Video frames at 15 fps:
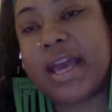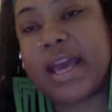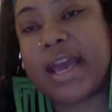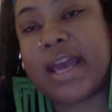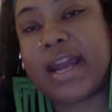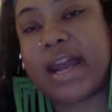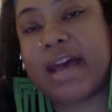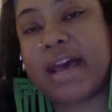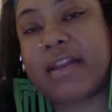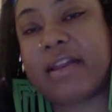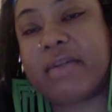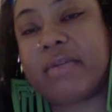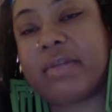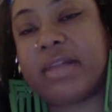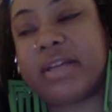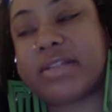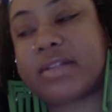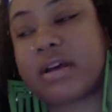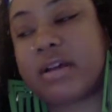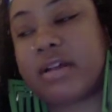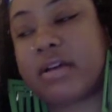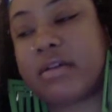and how that relates to
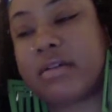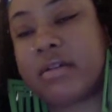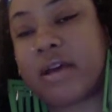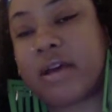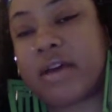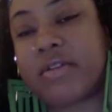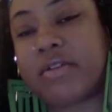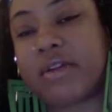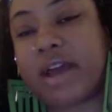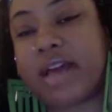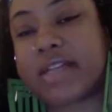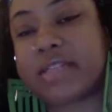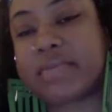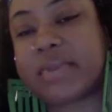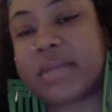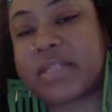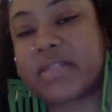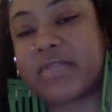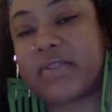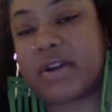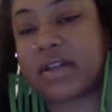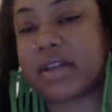all other aspects
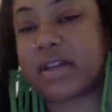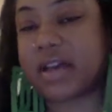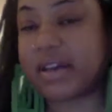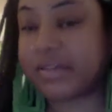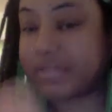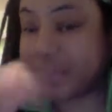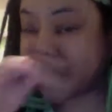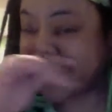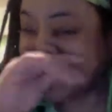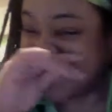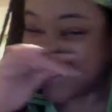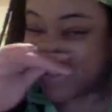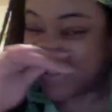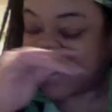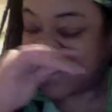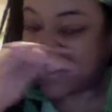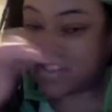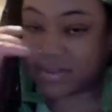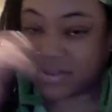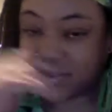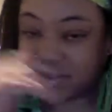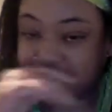of our life, especially in
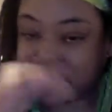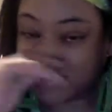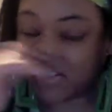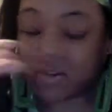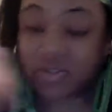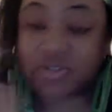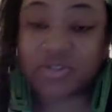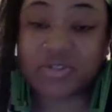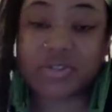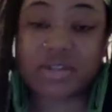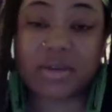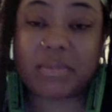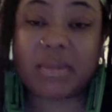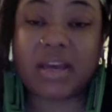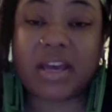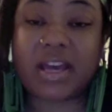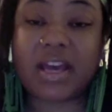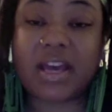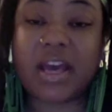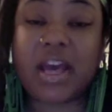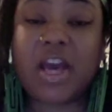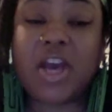this culture. So I'm like,
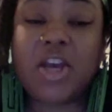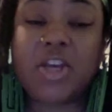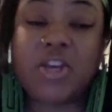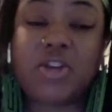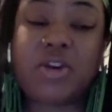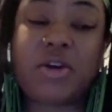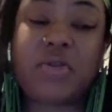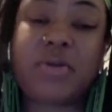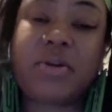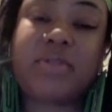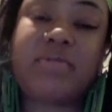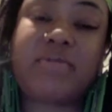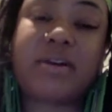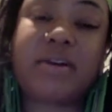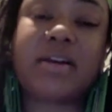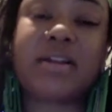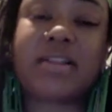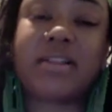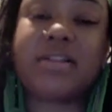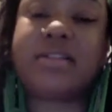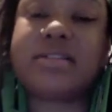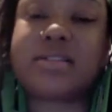you know what, fuck
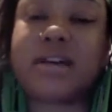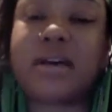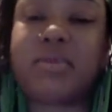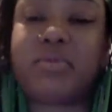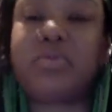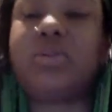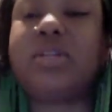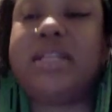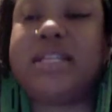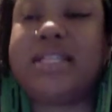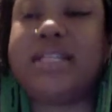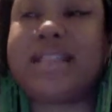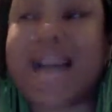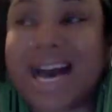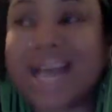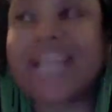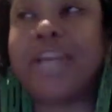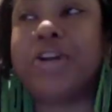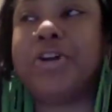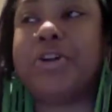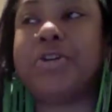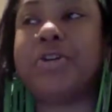this. I'm really
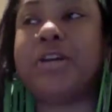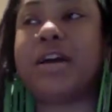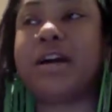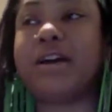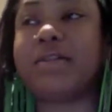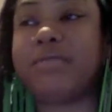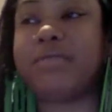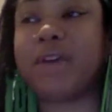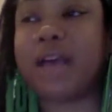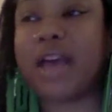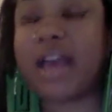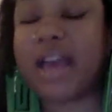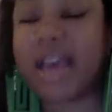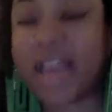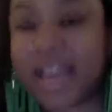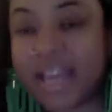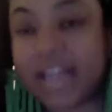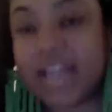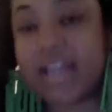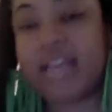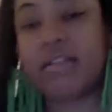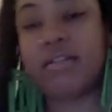tired of
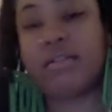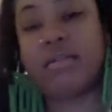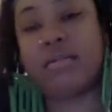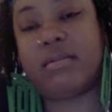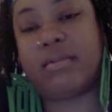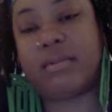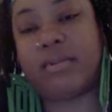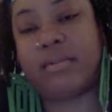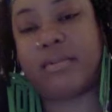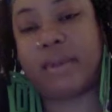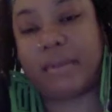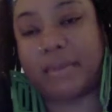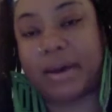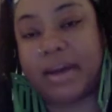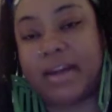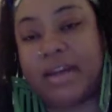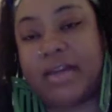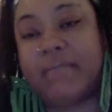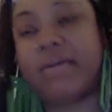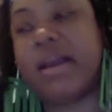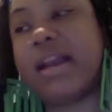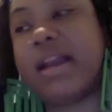hating my
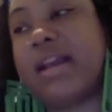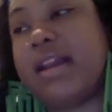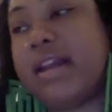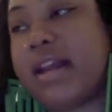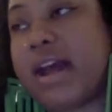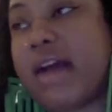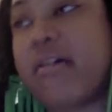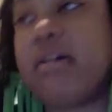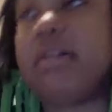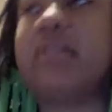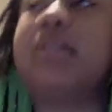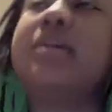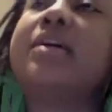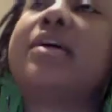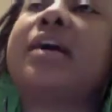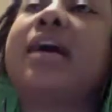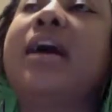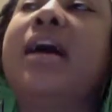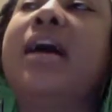body, hating how I look,